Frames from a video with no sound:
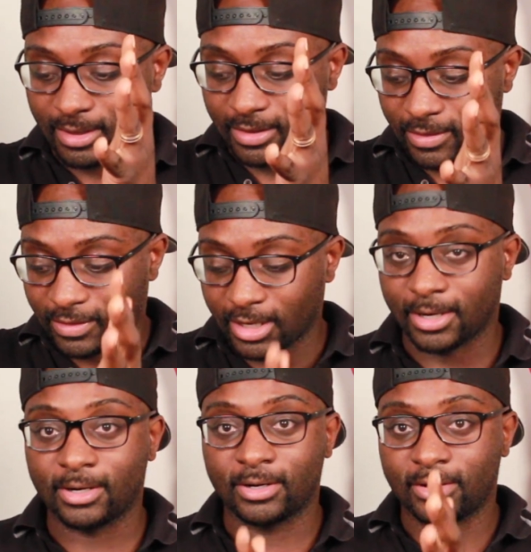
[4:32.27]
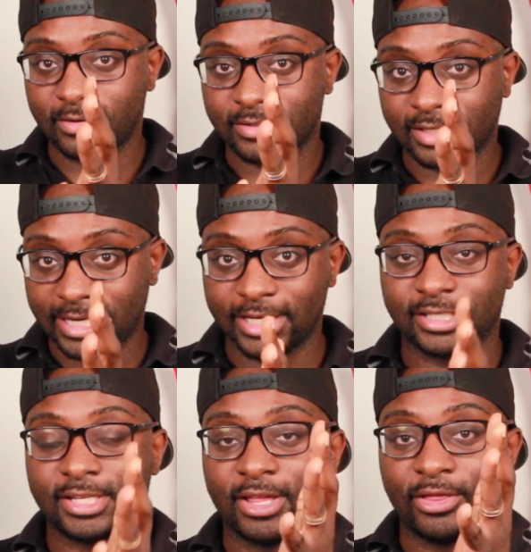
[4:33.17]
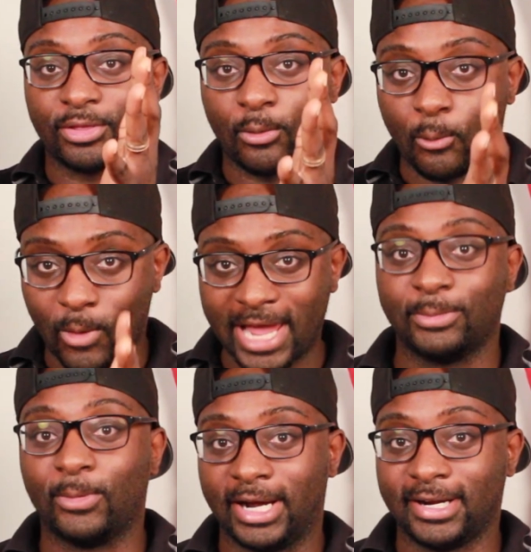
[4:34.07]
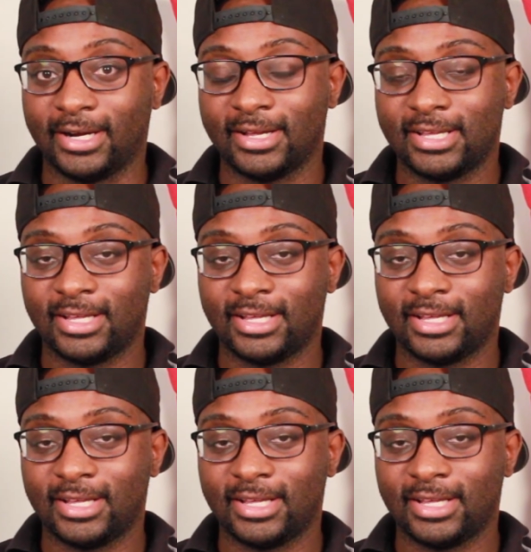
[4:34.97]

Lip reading: theirs is the right one.